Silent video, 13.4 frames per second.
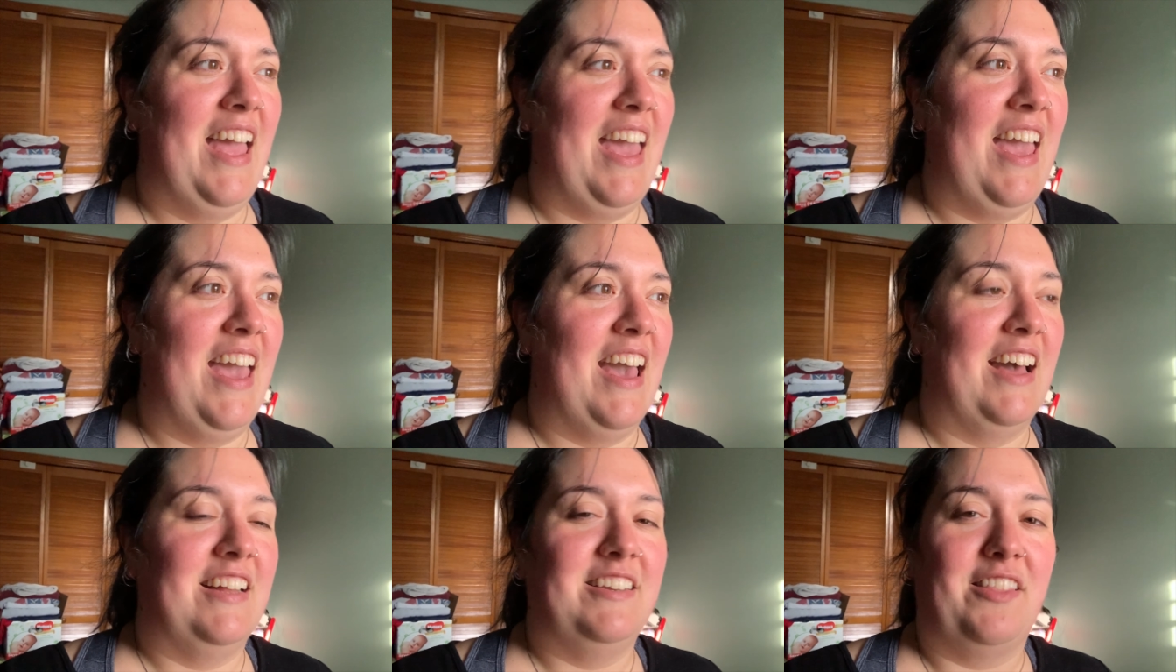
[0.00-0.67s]

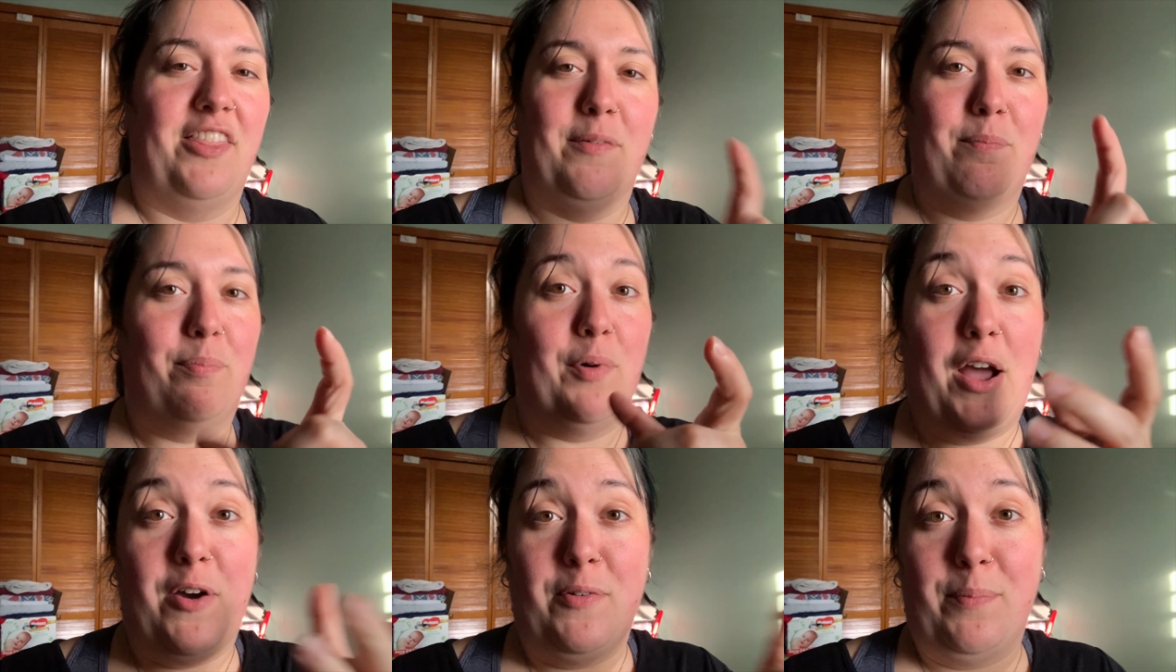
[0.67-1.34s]
and the
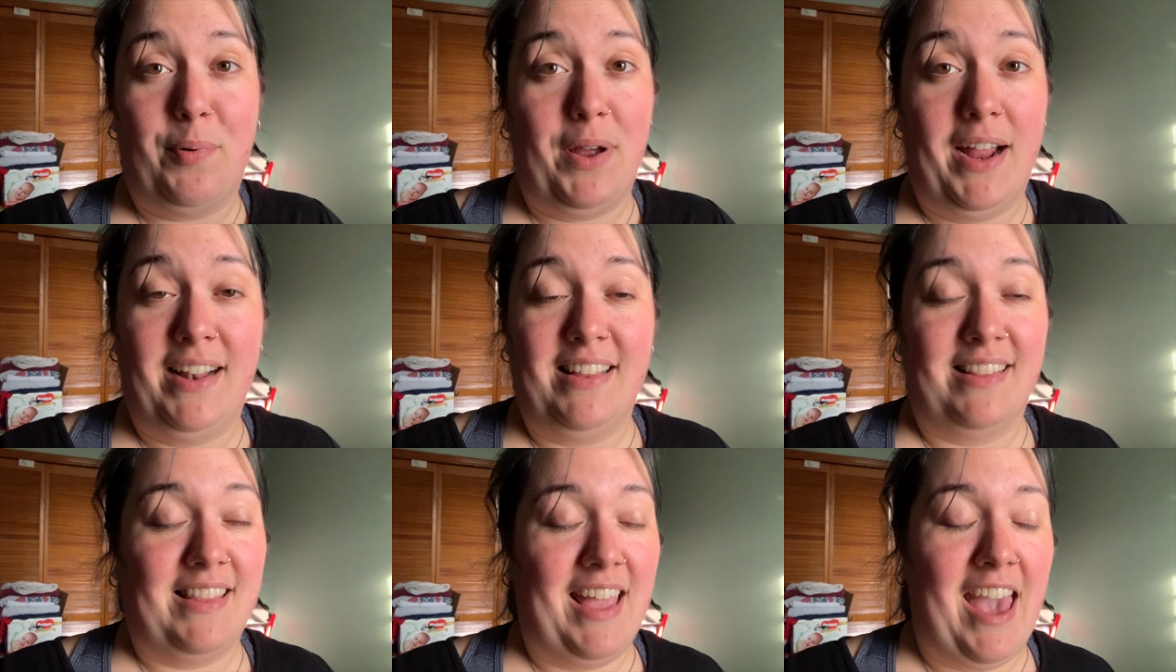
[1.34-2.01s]
brown bread
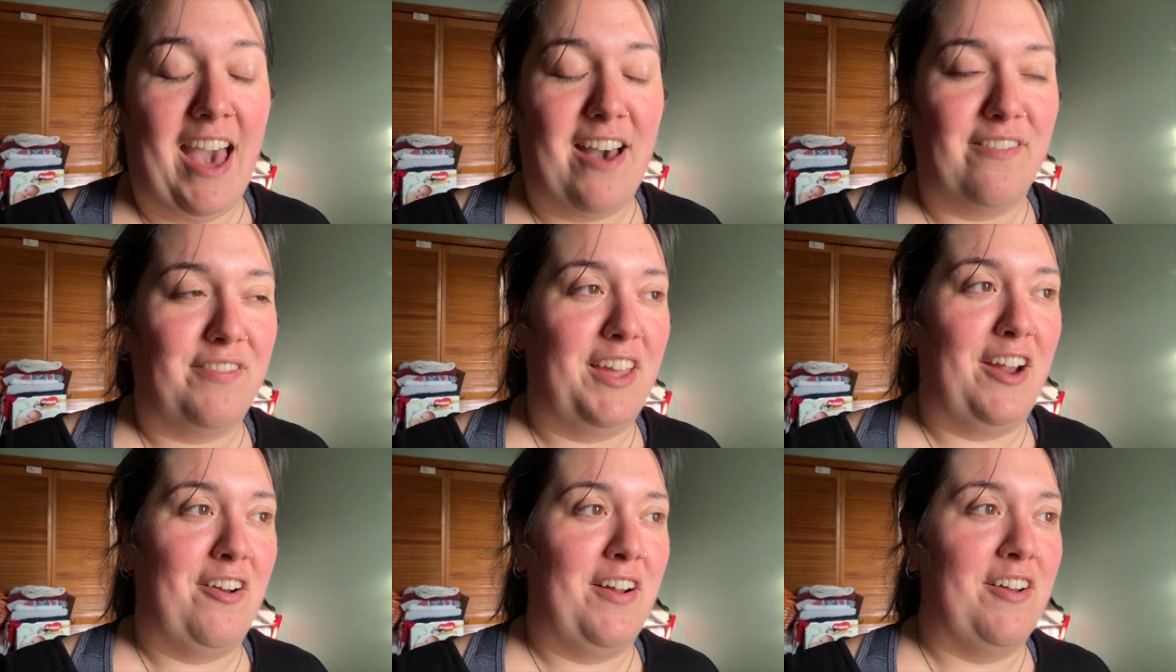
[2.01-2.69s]
that they have
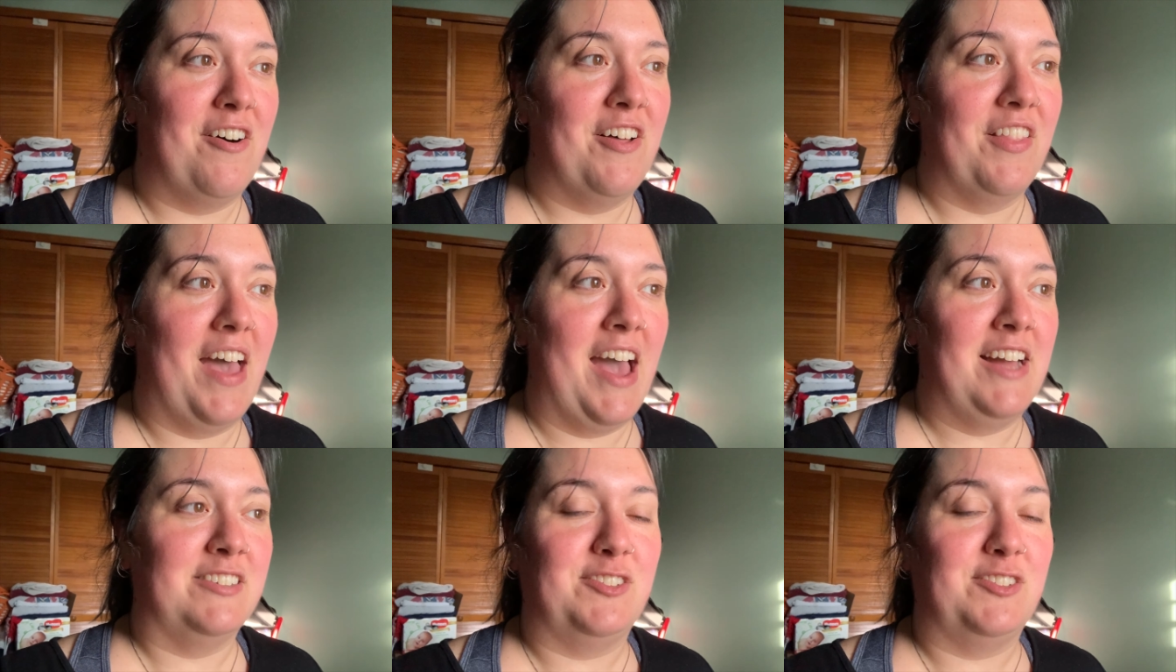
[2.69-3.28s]
there and all that.